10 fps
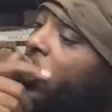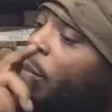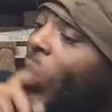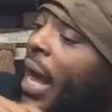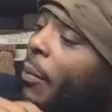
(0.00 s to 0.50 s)
the
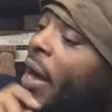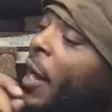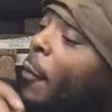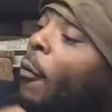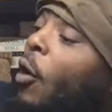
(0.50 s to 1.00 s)
black man
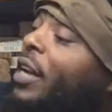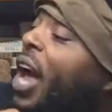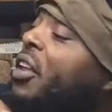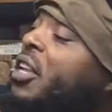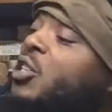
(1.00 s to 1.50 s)
can walk
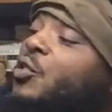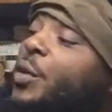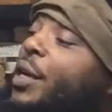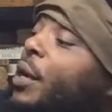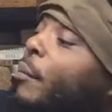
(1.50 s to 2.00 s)
down any
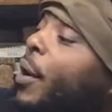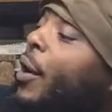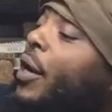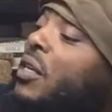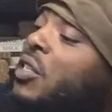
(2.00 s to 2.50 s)
street in
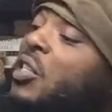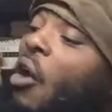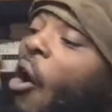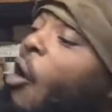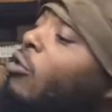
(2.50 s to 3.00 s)
America and see
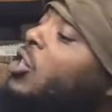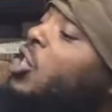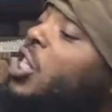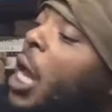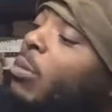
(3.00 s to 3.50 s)
all
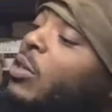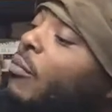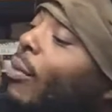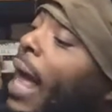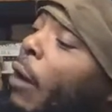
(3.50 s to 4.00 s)
shapes
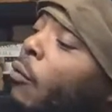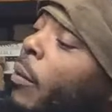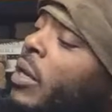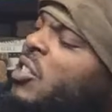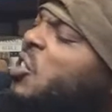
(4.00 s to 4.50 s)
of black
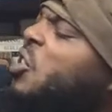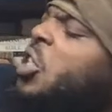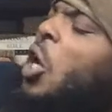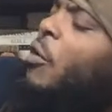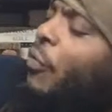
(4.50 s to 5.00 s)
women
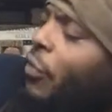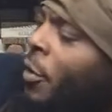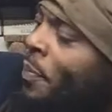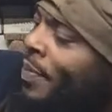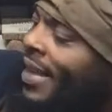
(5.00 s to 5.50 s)
stuffed
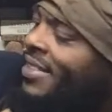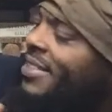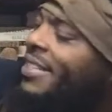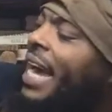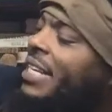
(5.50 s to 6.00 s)

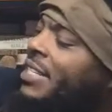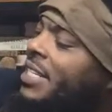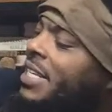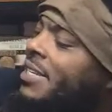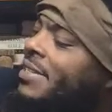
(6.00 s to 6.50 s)
into tight
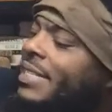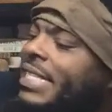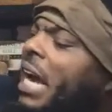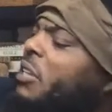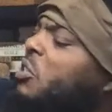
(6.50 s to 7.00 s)
jeans,
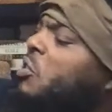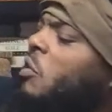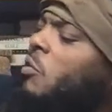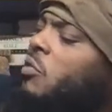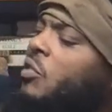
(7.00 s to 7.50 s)
tight
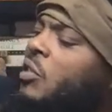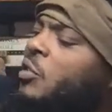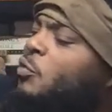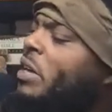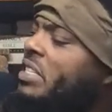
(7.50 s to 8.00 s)
skirts and
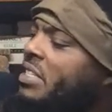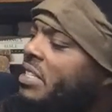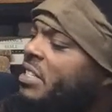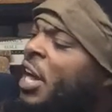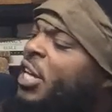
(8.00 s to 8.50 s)

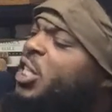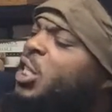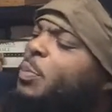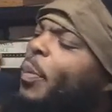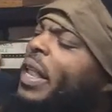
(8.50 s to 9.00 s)
dresses,
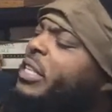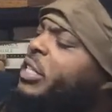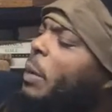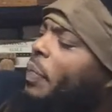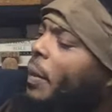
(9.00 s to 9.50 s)

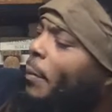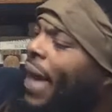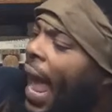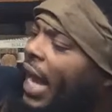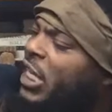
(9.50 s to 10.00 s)
splits up the
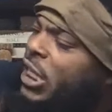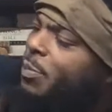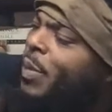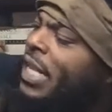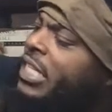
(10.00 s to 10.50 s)
back,
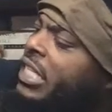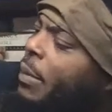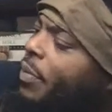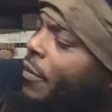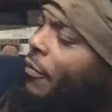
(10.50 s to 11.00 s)
splits
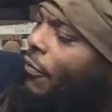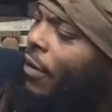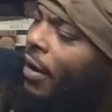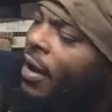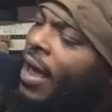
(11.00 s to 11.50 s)
up the
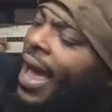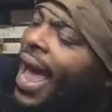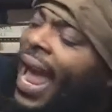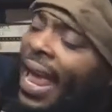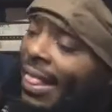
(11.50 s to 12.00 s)
front
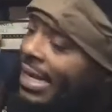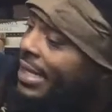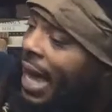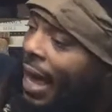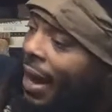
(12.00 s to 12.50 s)
and the
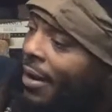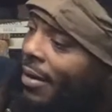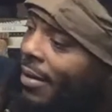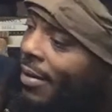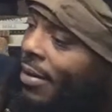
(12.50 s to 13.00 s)
side.
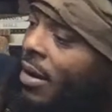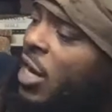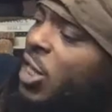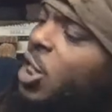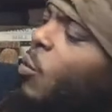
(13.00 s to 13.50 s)

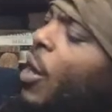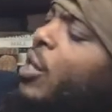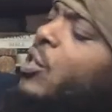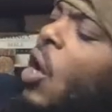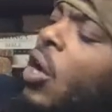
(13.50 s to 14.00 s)
She
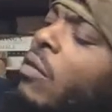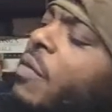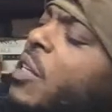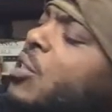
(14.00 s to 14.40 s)
wears all of this